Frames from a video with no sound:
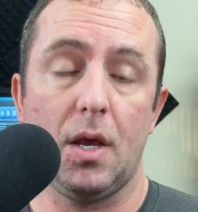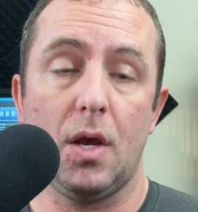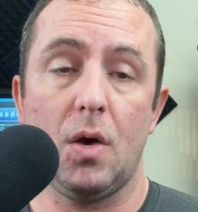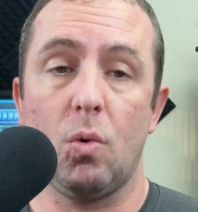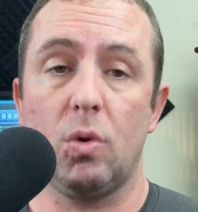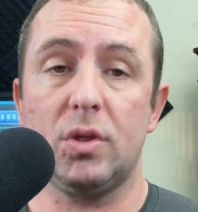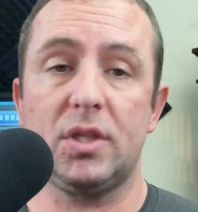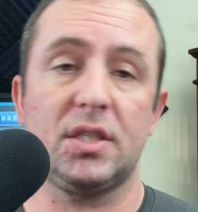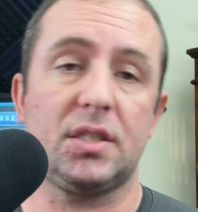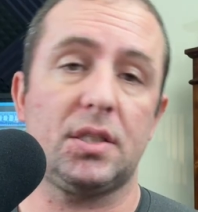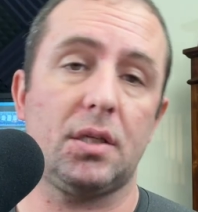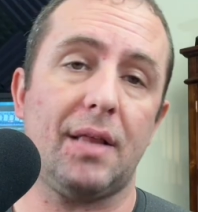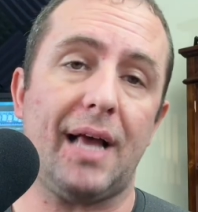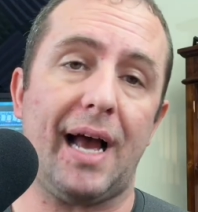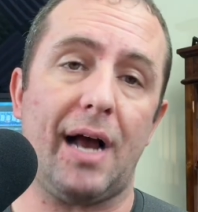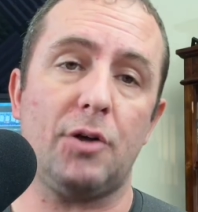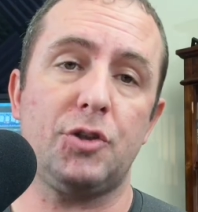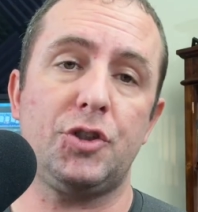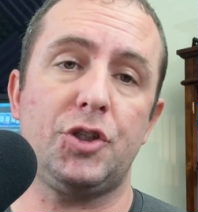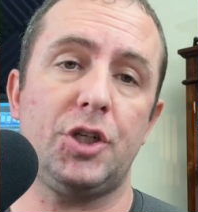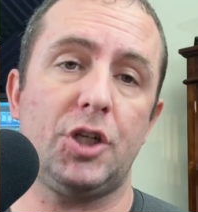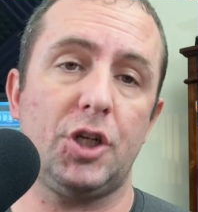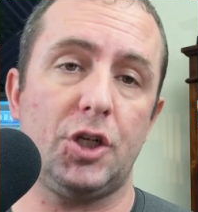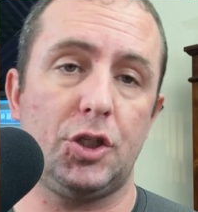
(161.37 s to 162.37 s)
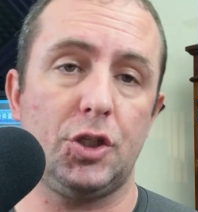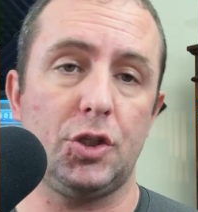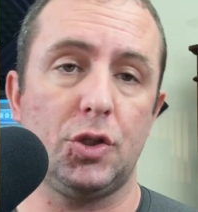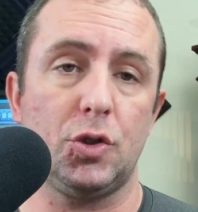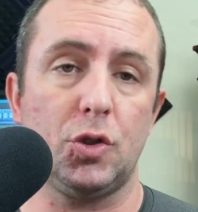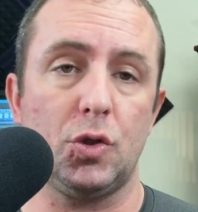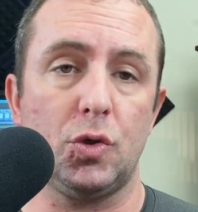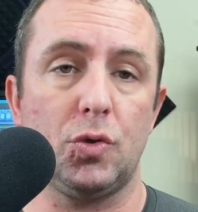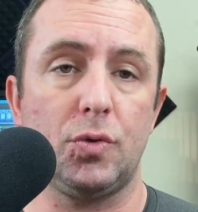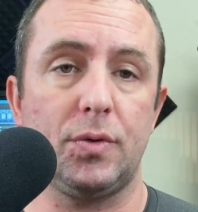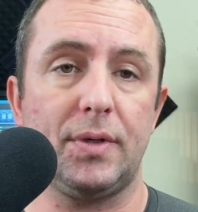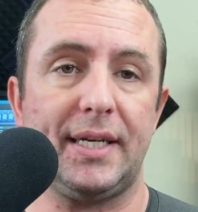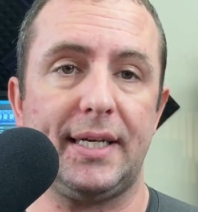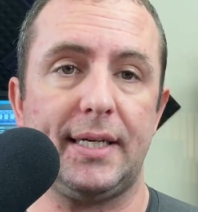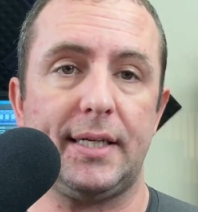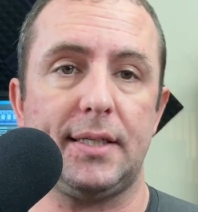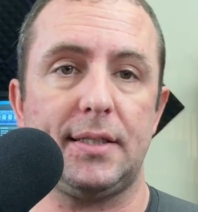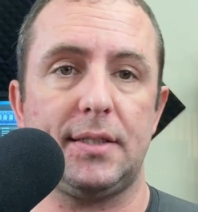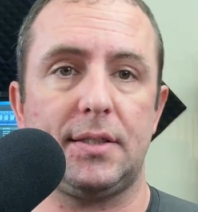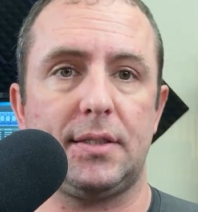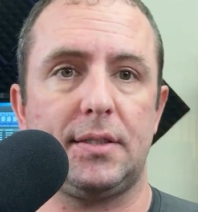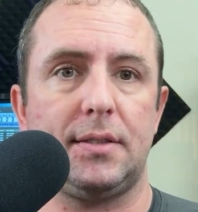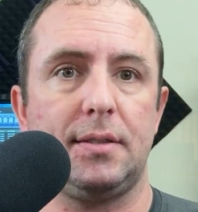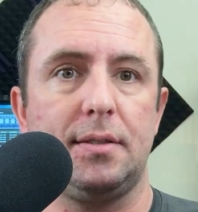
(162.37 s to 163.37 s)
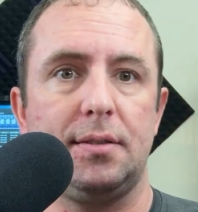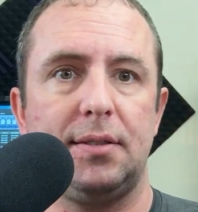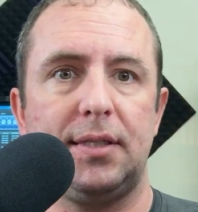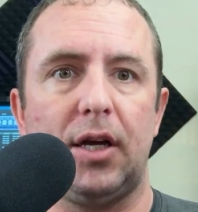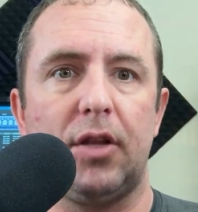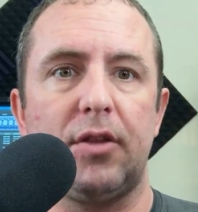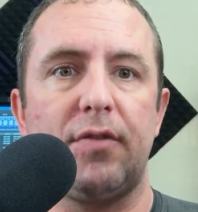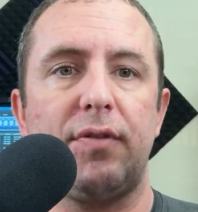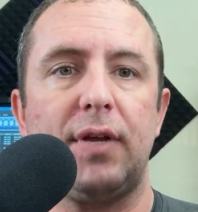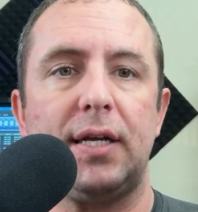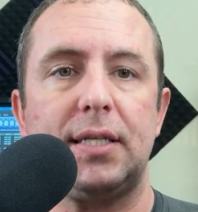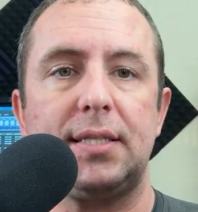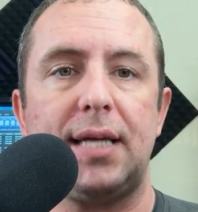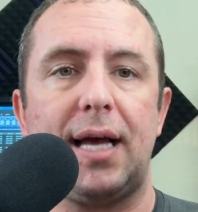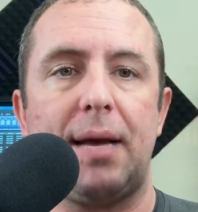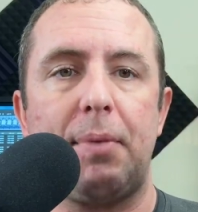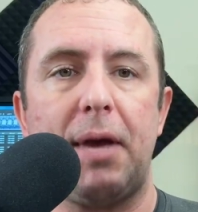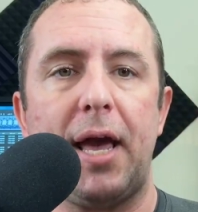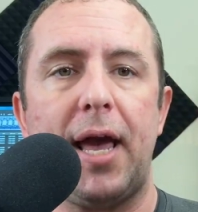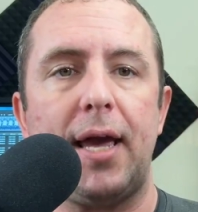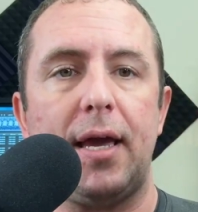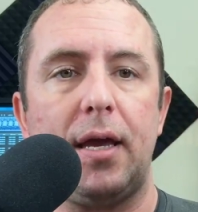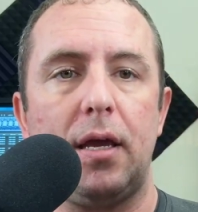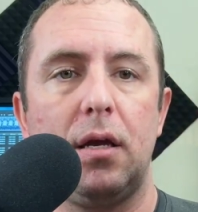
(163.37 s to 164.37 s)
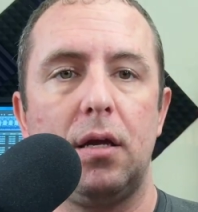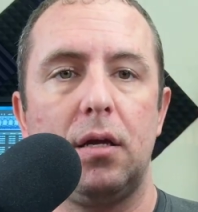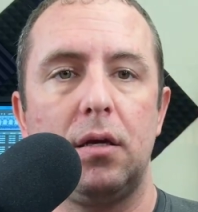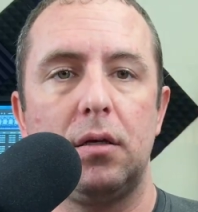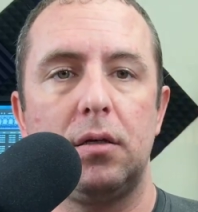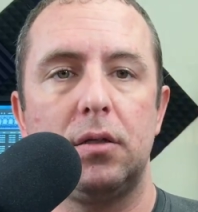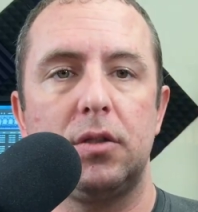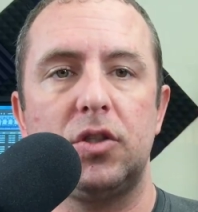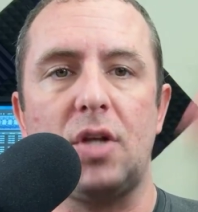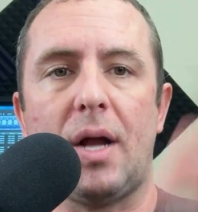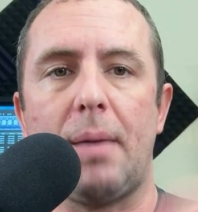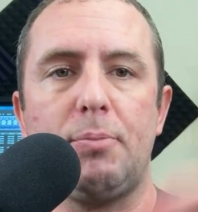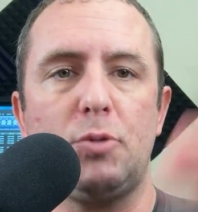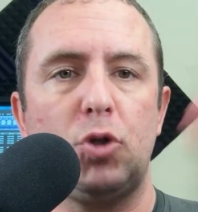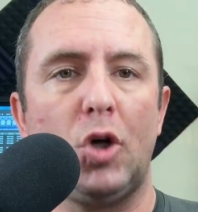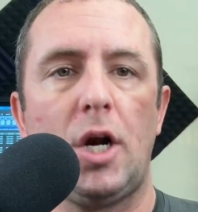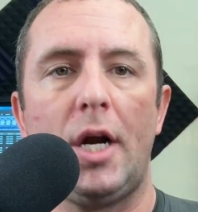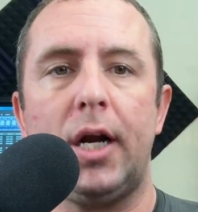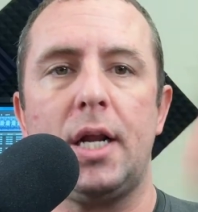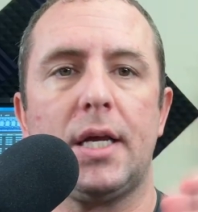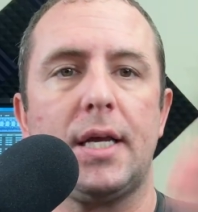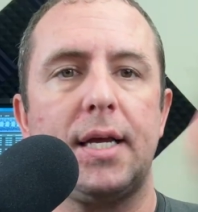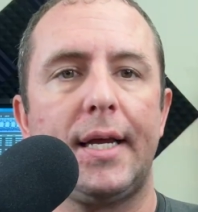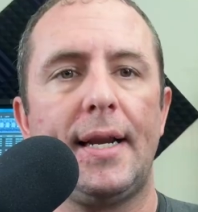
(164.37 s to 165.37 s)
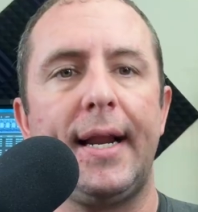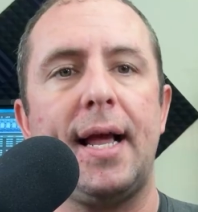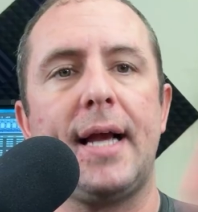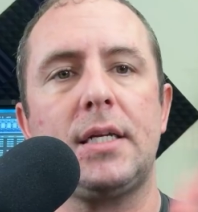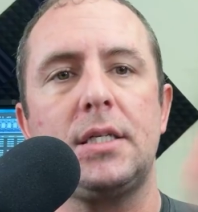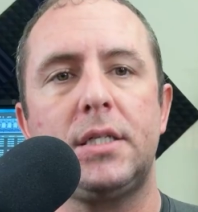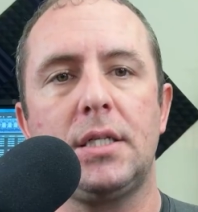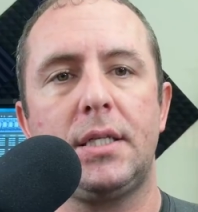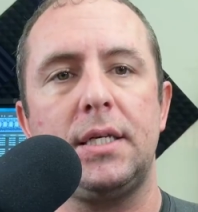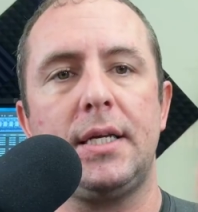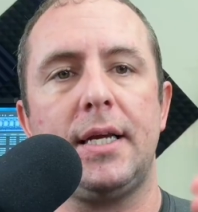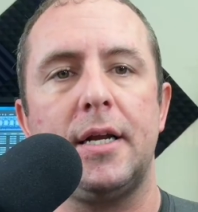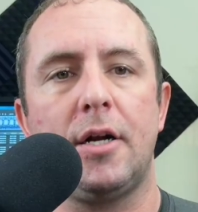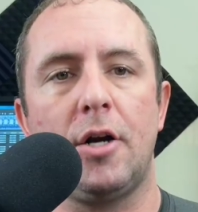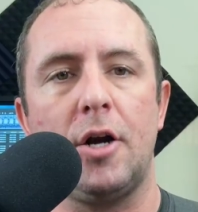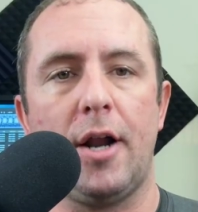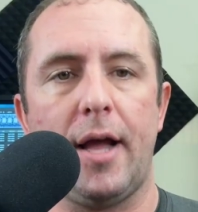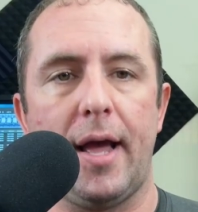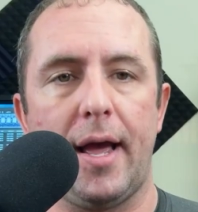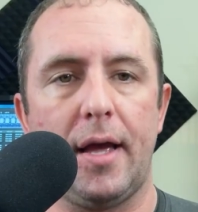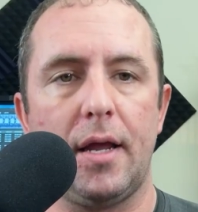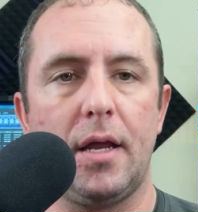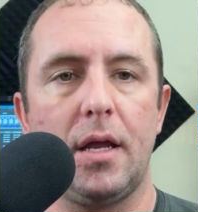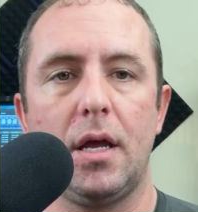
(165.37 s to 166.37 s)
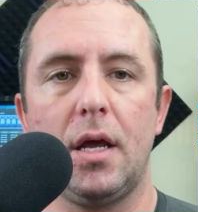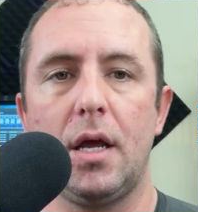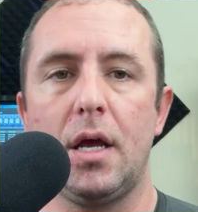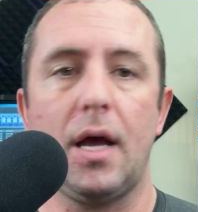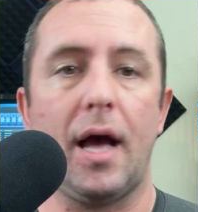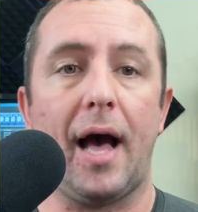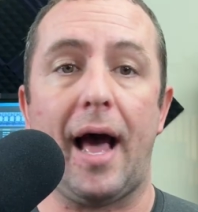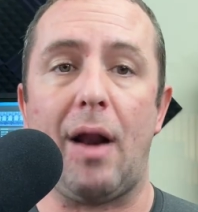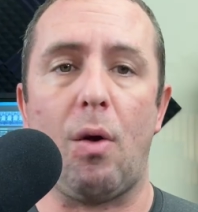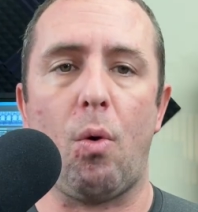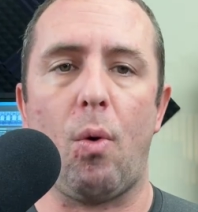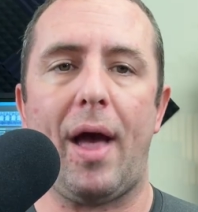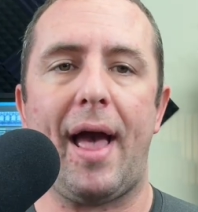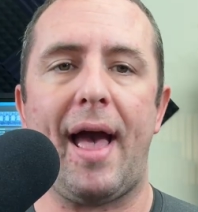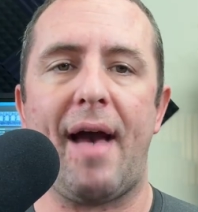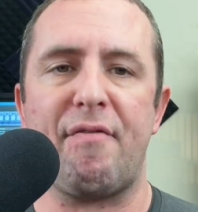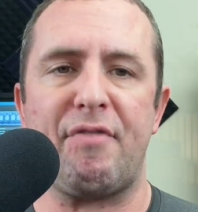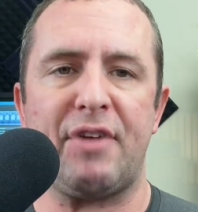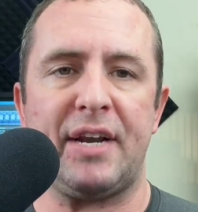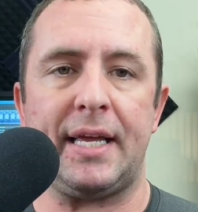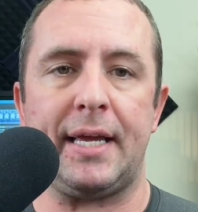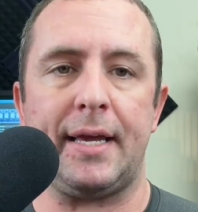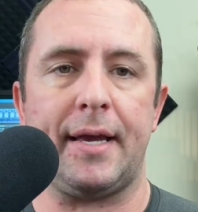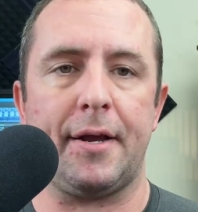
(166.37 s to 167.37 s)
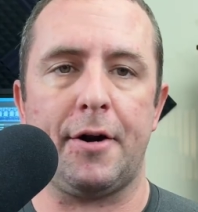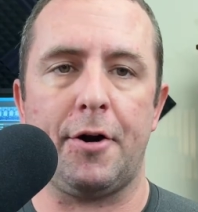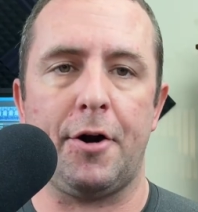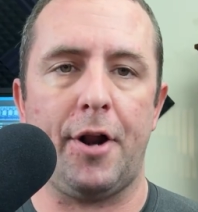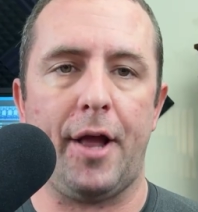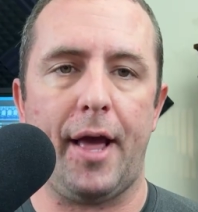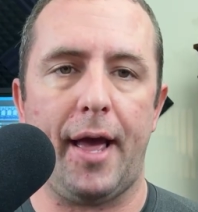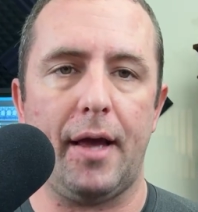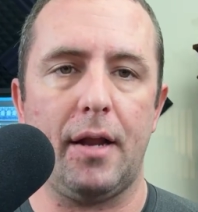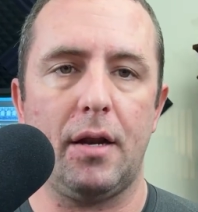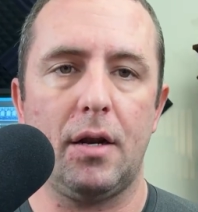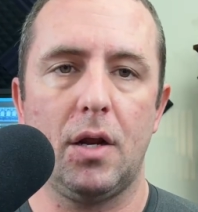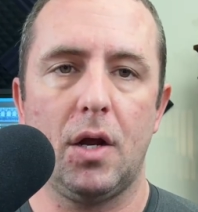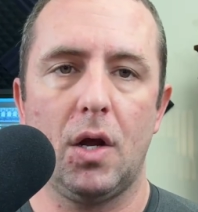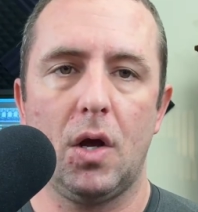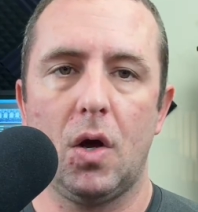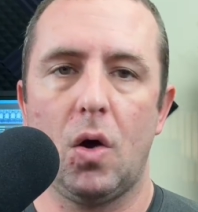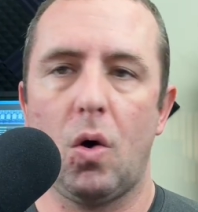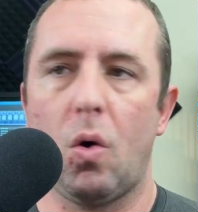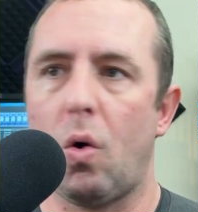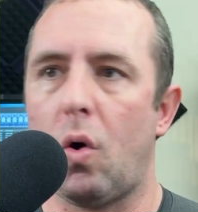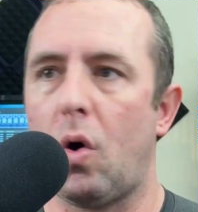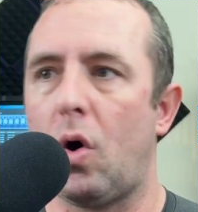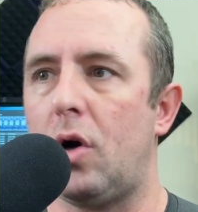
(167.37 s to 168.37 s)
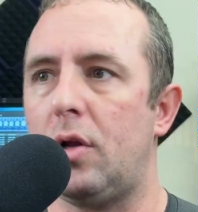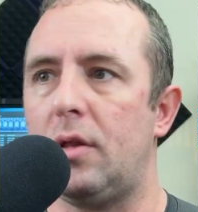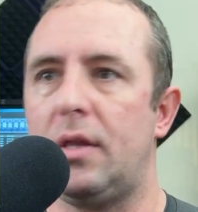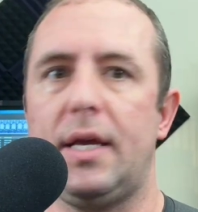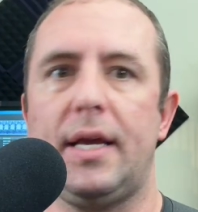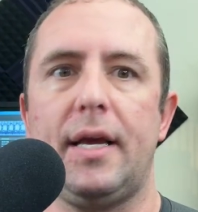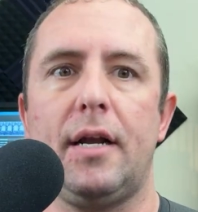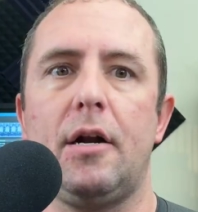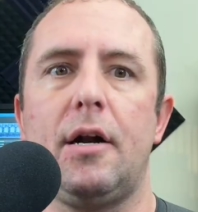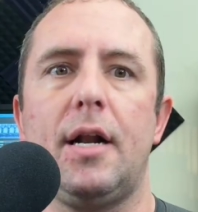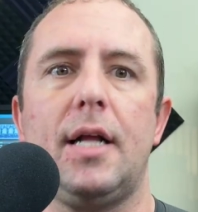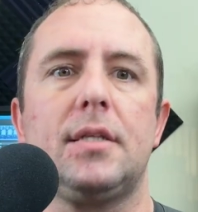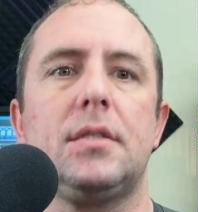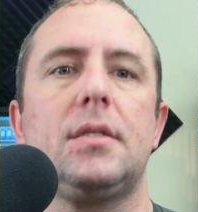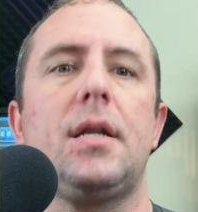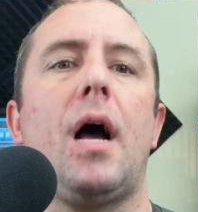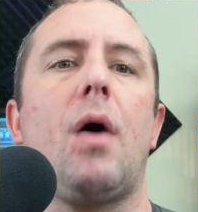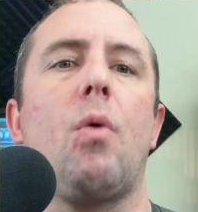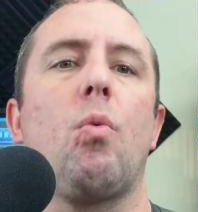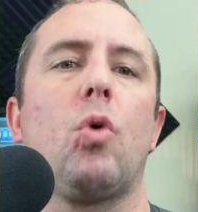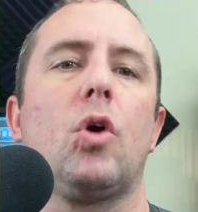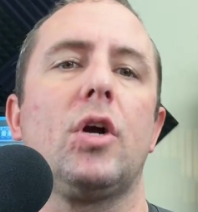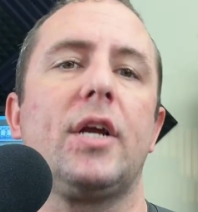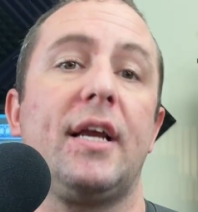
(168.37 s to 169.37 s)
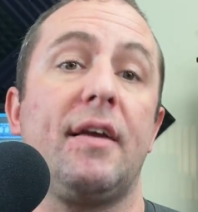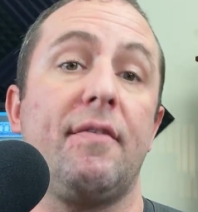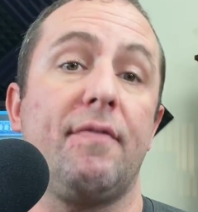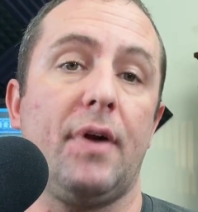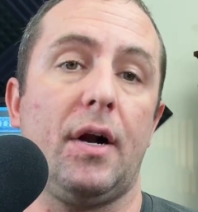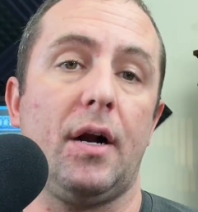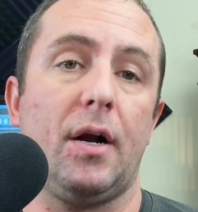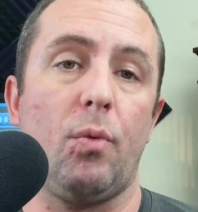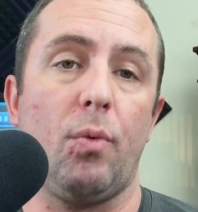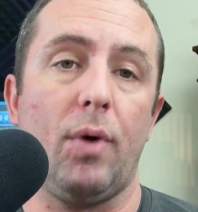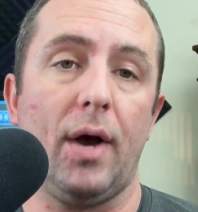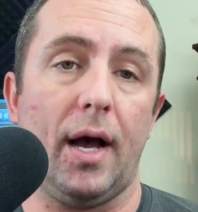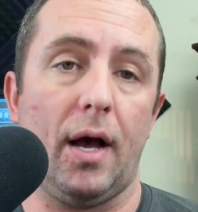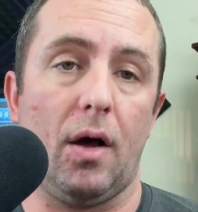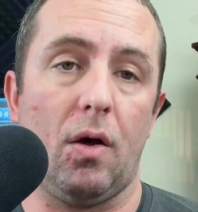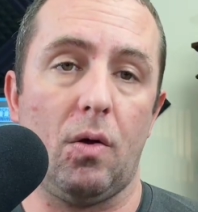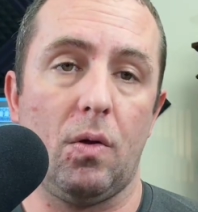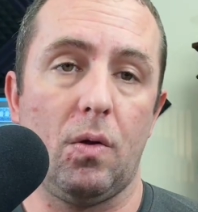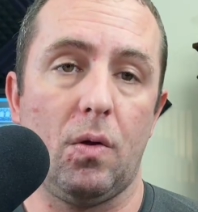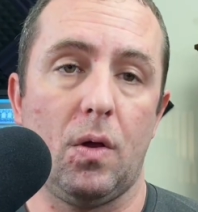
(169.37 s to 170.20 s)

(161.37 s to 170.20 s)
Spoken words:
What this allows you to do is tell the Flex app, hey, stop trying to connect to the internet. I don't have any internet, or the internet's not working very well.